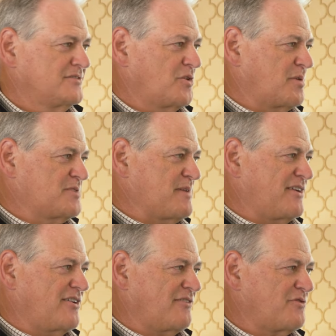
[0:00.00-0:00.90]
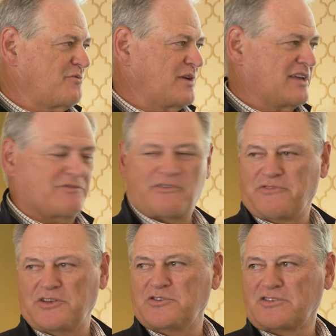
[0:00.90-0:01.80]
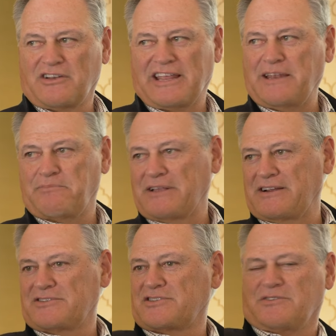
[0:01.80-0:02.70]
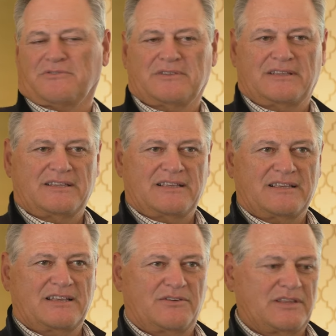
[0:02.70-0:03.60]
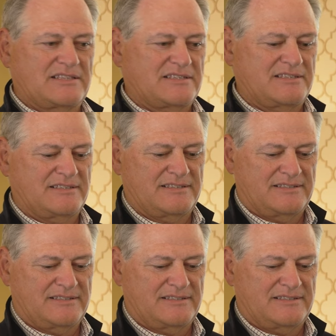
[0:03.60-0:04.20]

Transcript: Nobody's made an offer we can refuse on any player, so, that's,